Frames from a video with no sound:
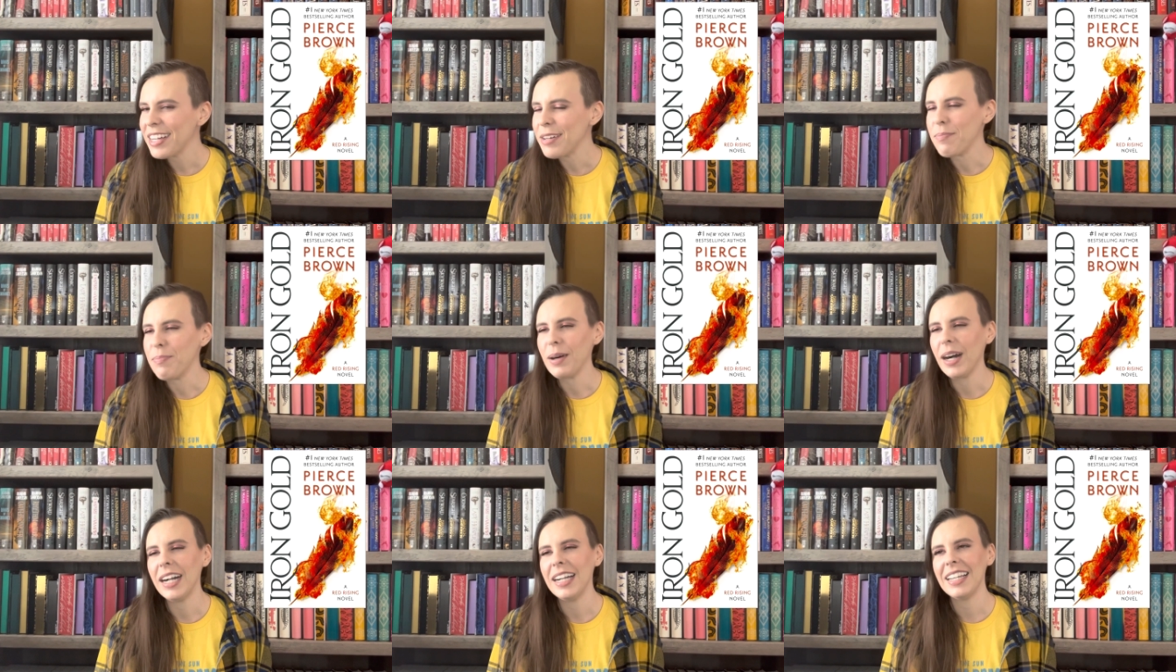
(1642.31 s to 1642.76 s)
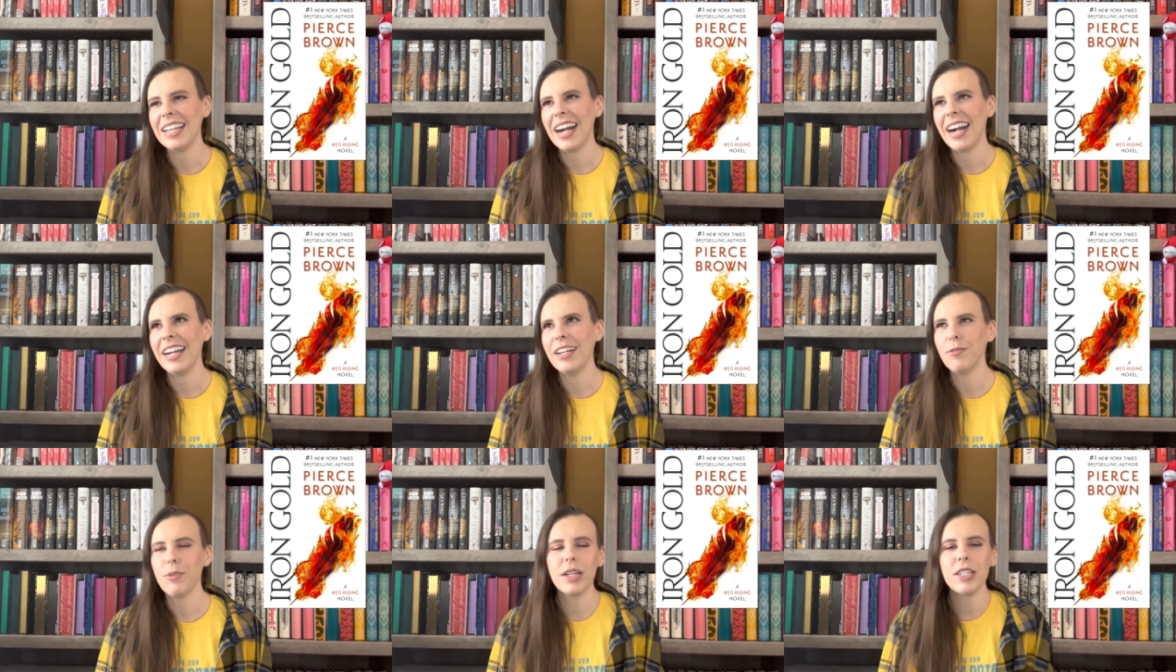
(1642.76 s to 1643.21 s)
but
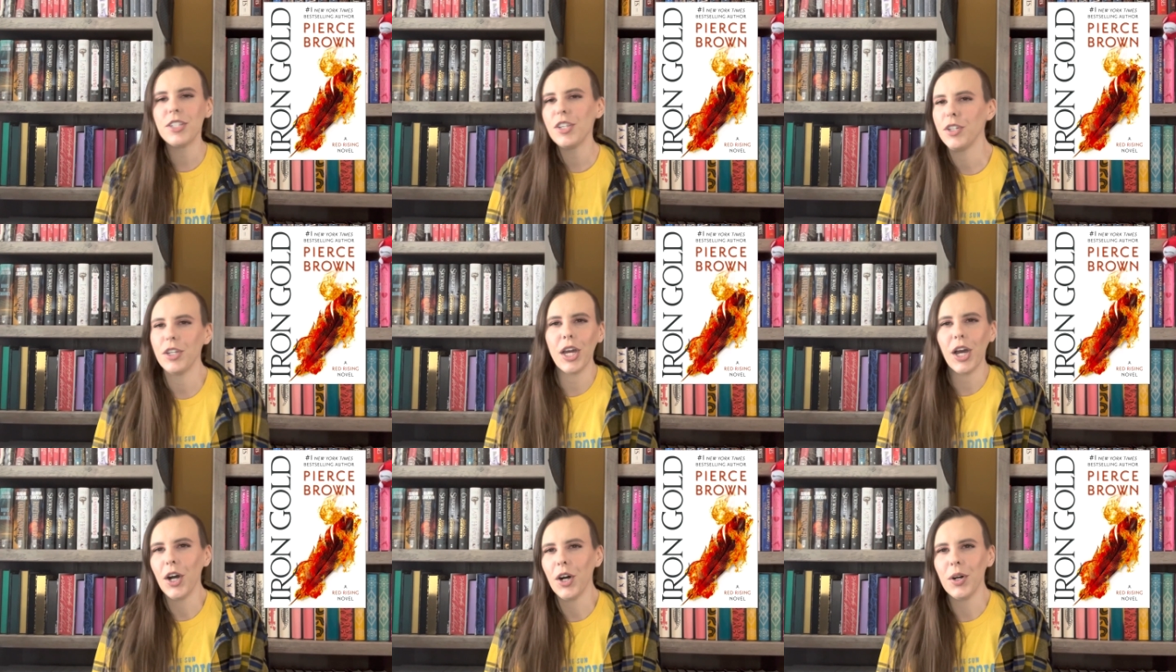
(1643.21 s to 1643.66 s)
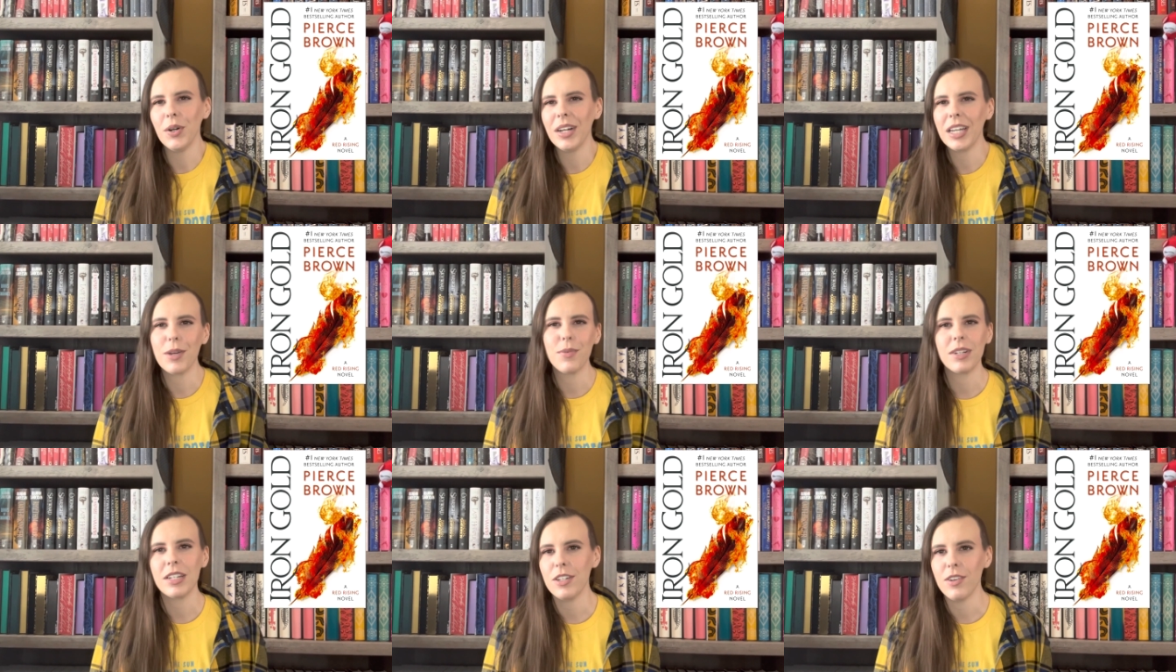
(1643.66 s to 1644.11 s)
I want to know,
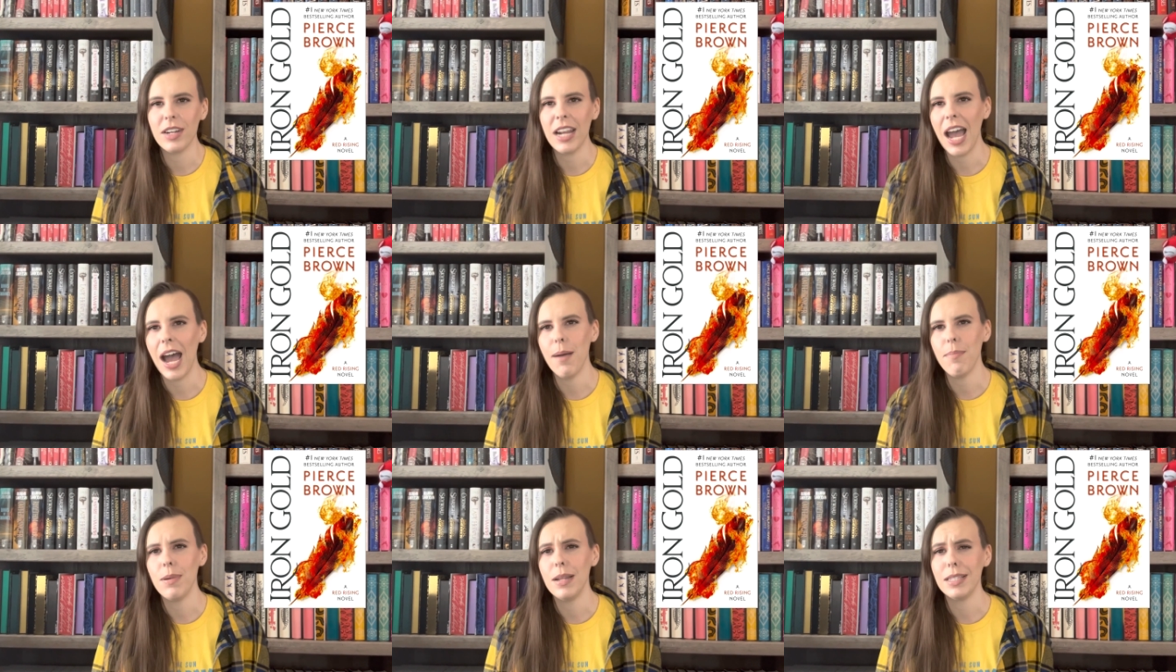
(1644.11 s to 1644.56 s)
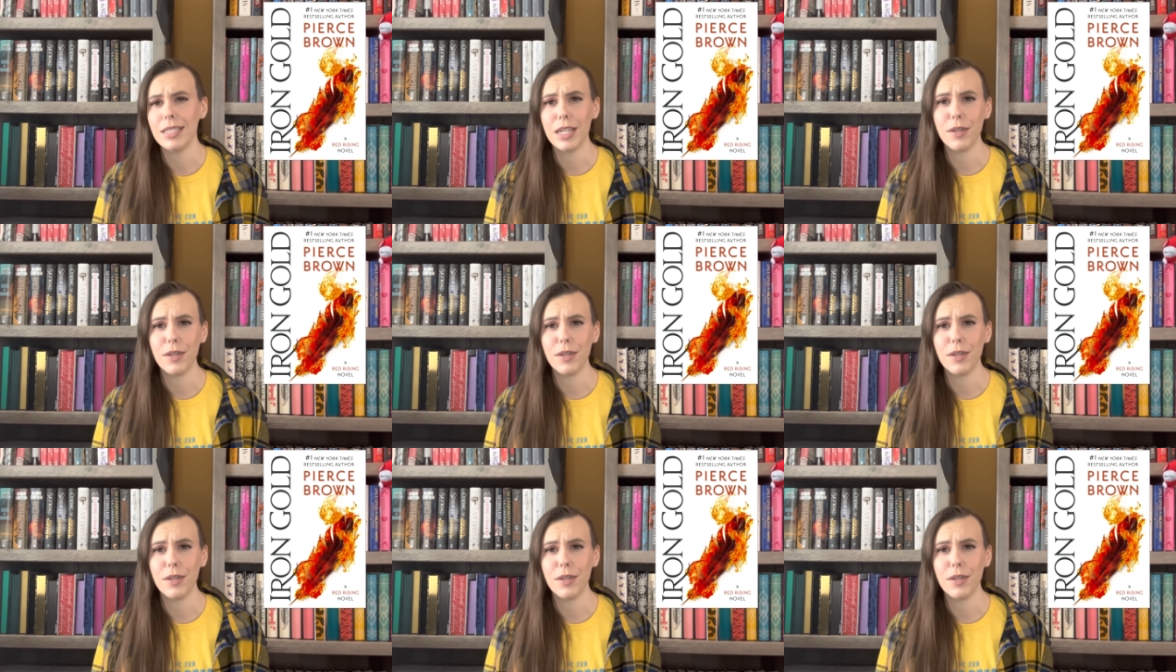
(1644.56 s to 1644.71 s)
and I want to know what happens.